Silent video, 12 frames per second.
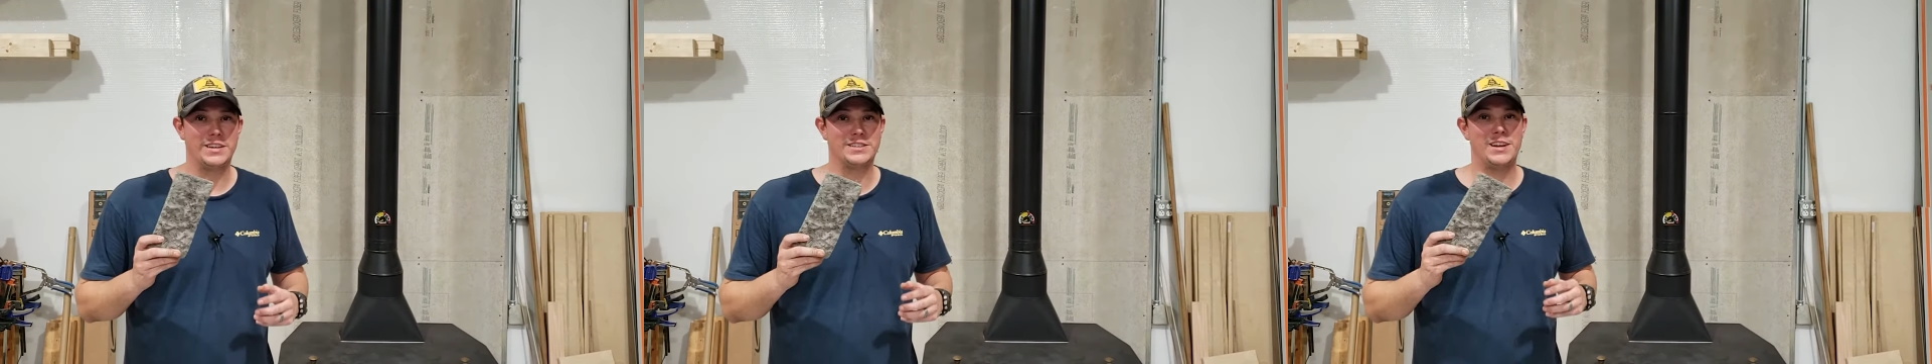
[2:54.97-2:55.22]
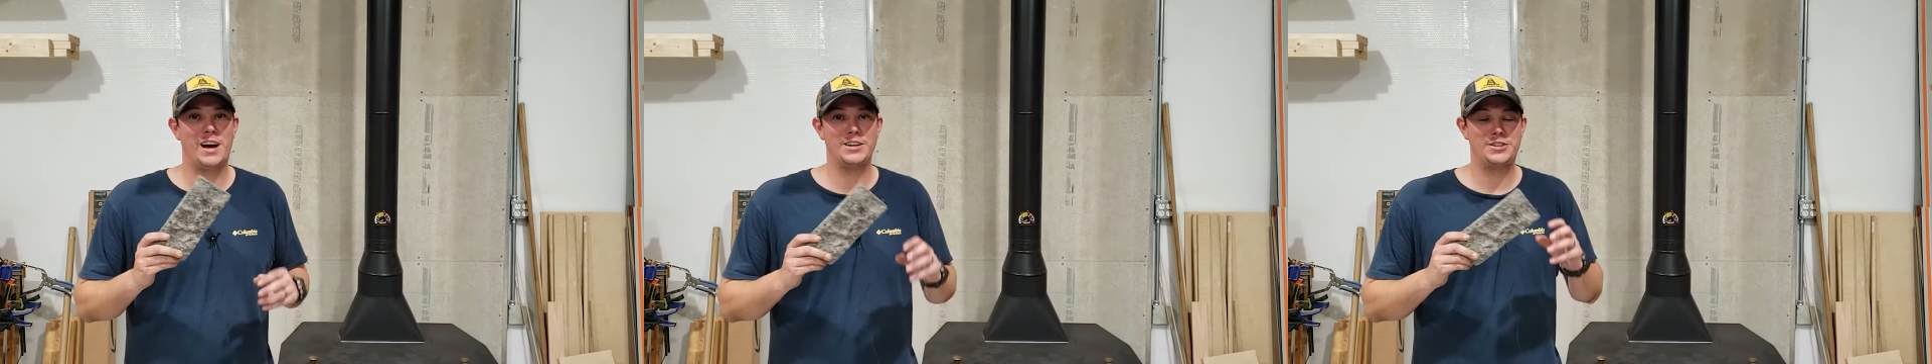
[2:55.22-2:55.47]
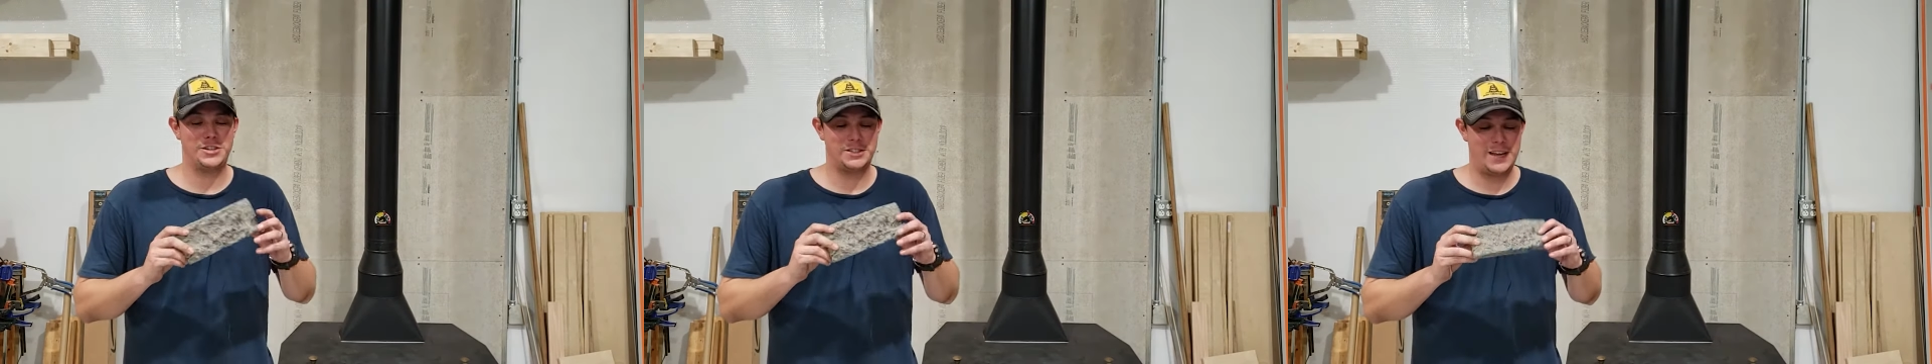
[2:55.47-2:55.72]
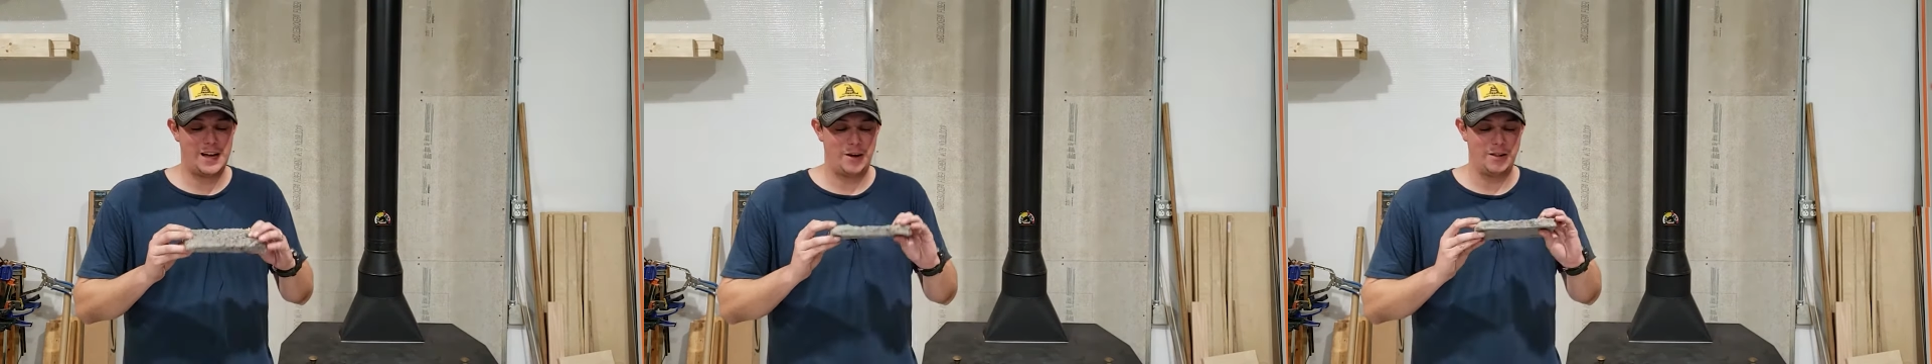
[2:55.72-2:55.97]
is not
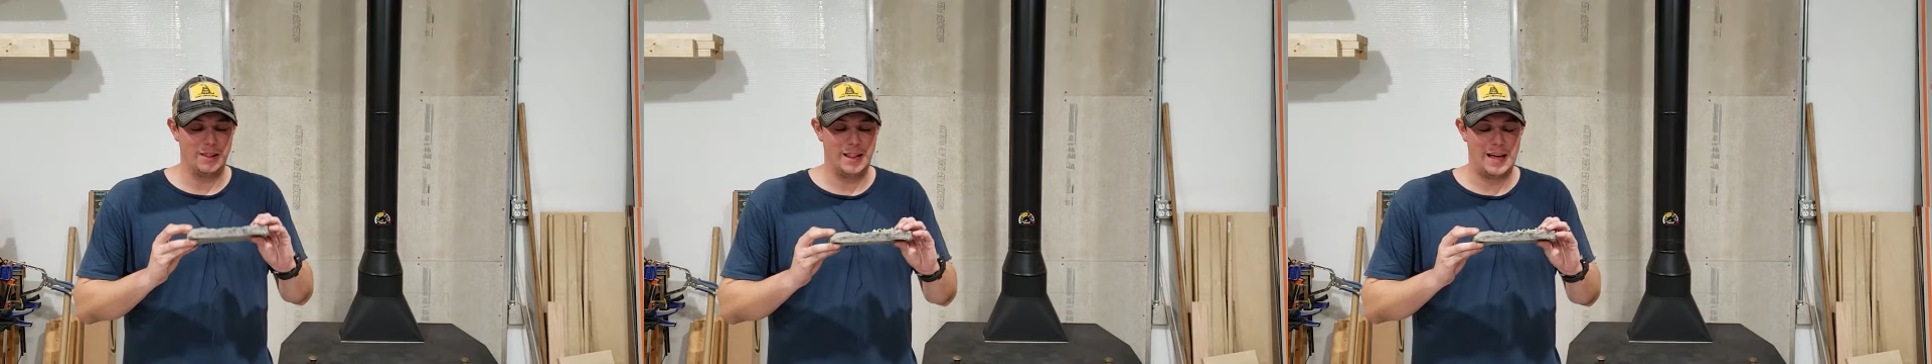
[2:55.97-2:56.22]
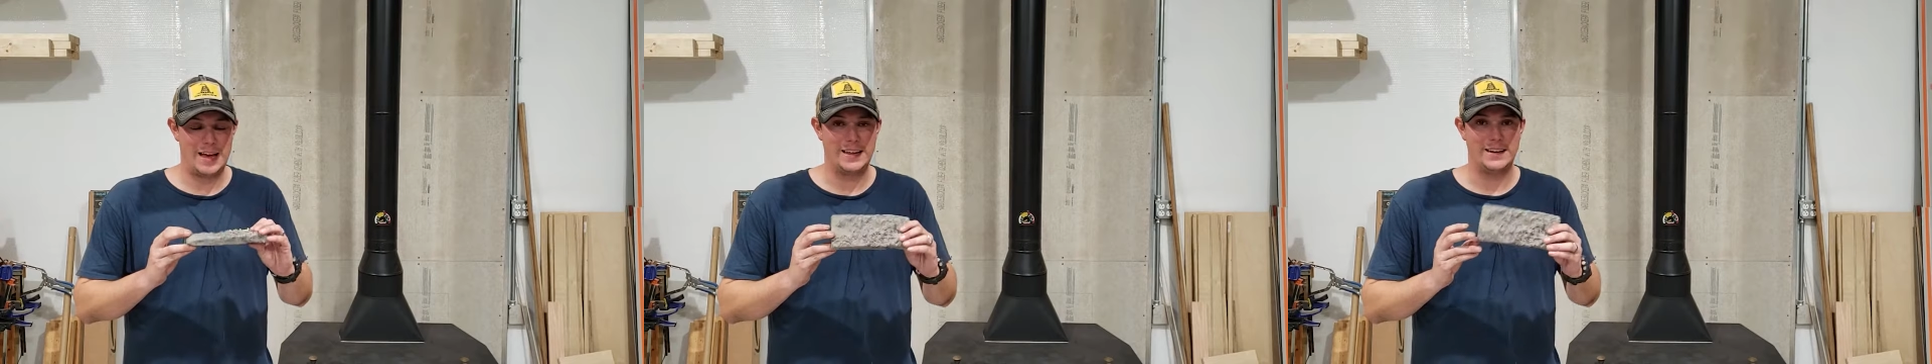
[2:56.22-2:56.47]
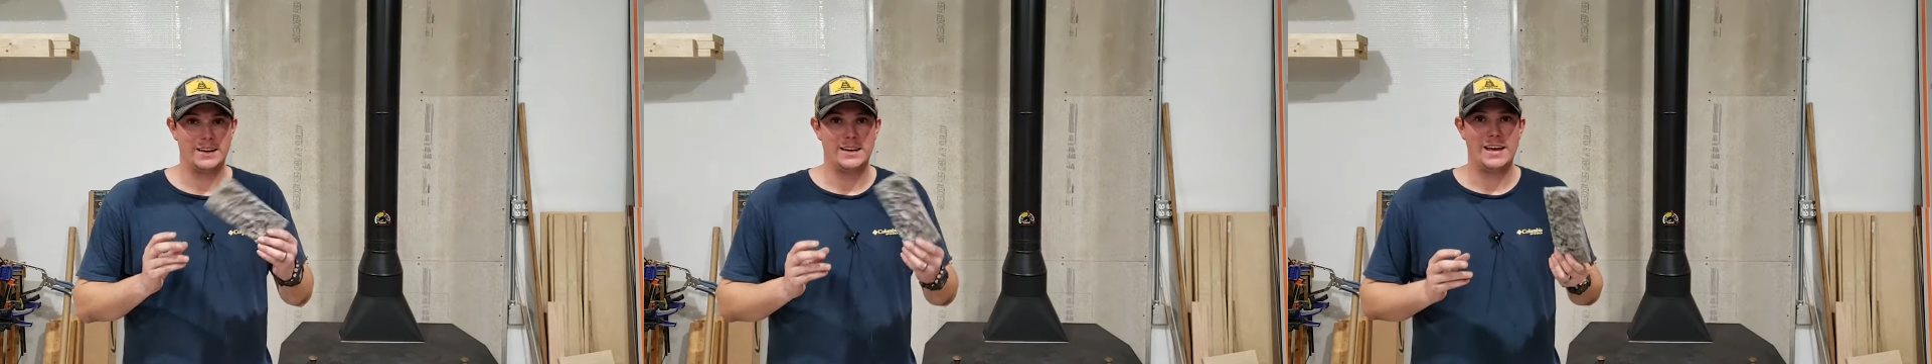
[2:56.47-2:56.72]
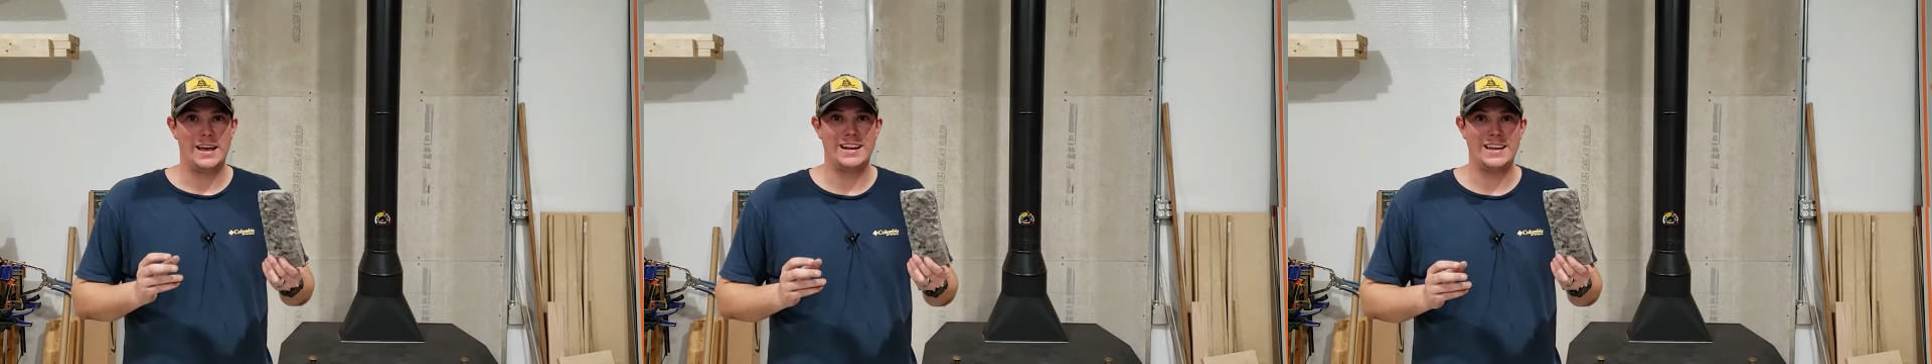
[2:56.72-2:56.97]
just how light
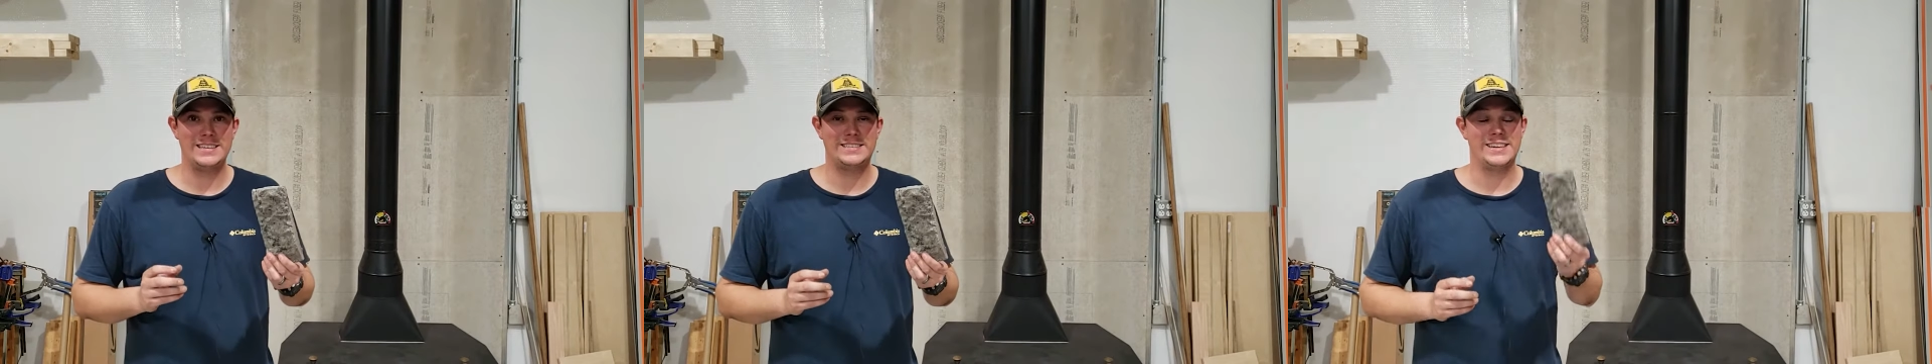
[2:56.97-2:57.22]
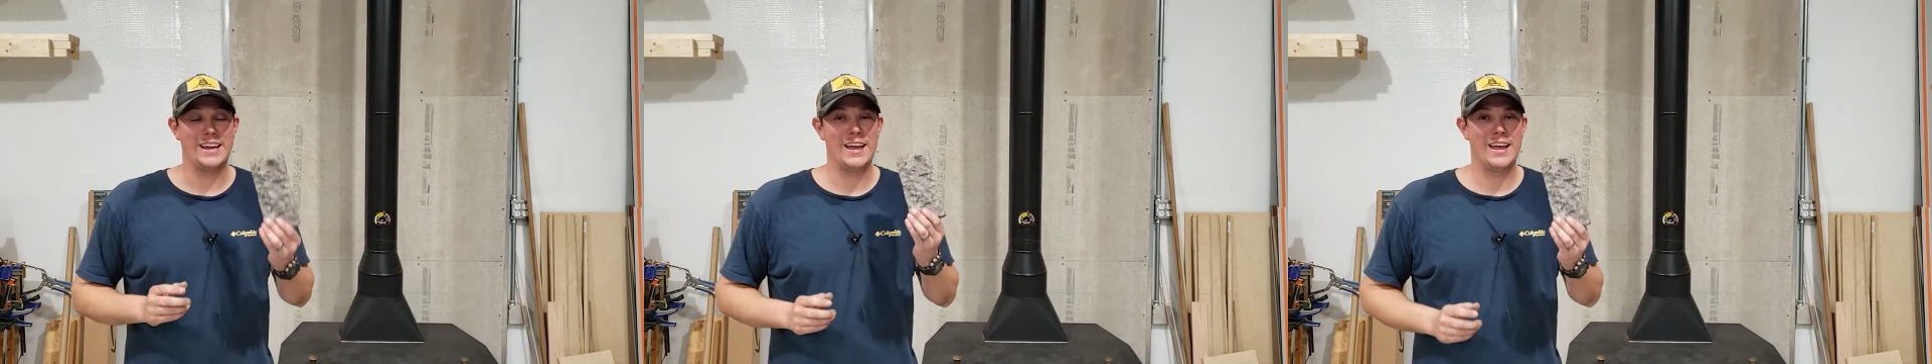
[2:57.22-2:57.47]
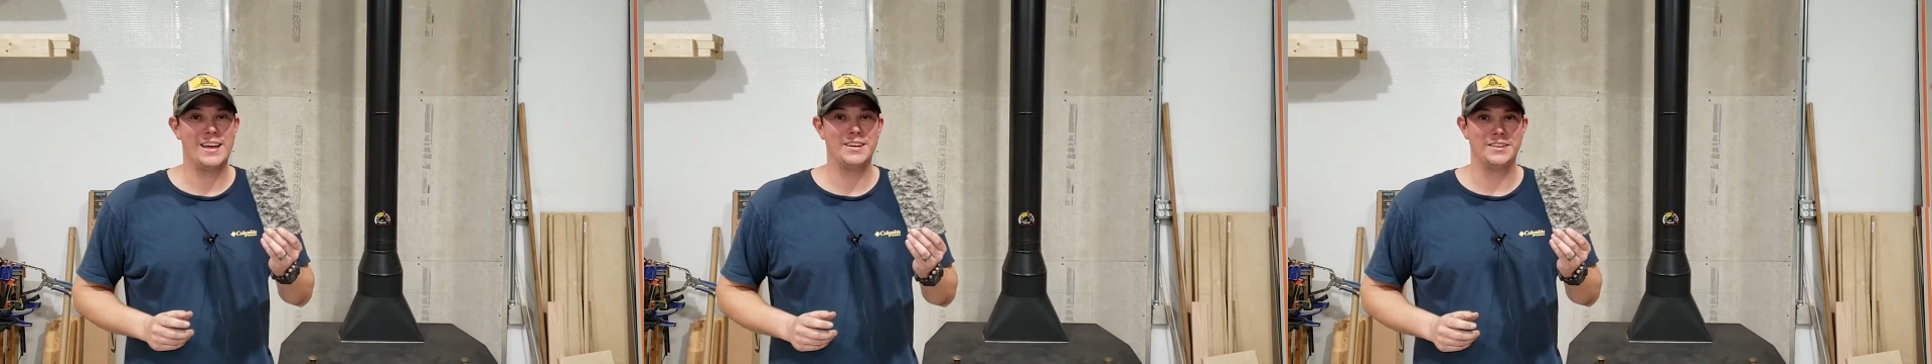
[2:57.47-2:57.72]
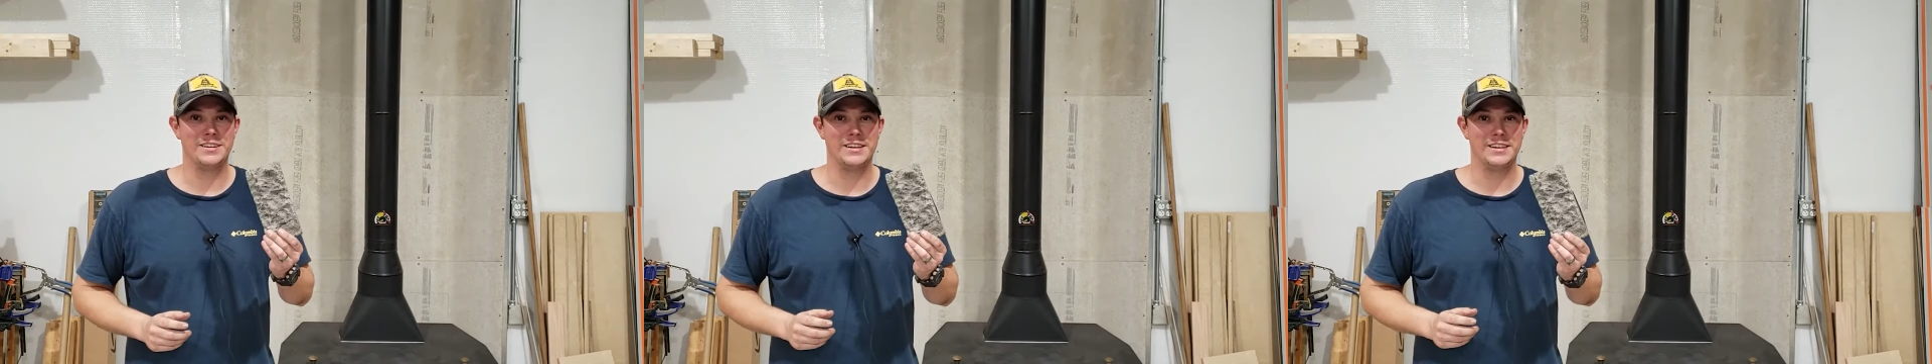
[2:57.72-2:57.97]
and easy to
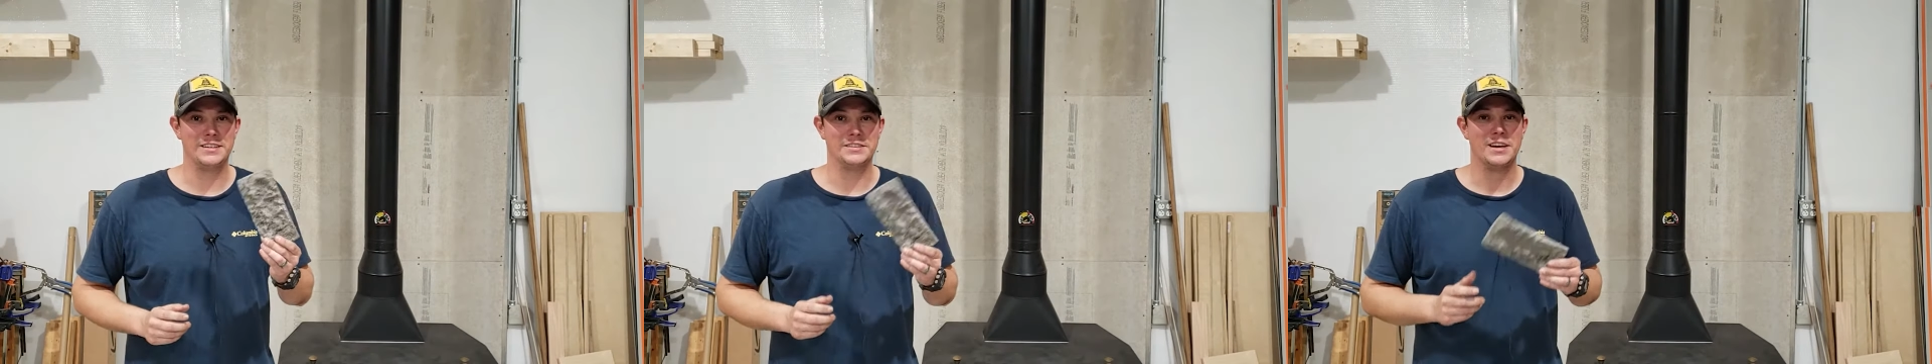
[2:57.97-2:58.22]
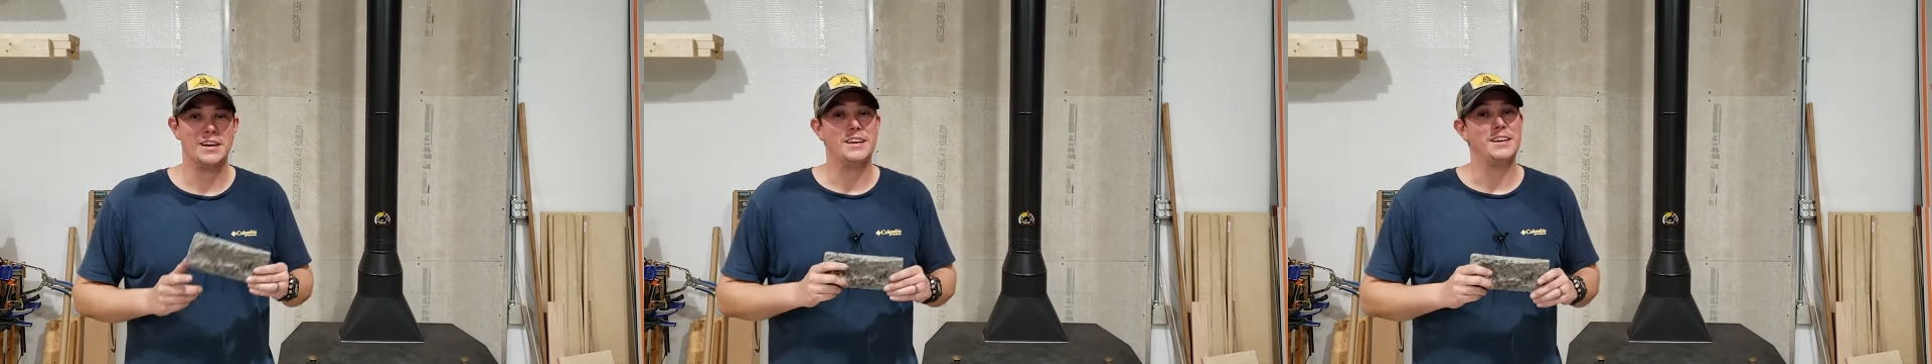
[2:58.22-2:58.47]
handle it is,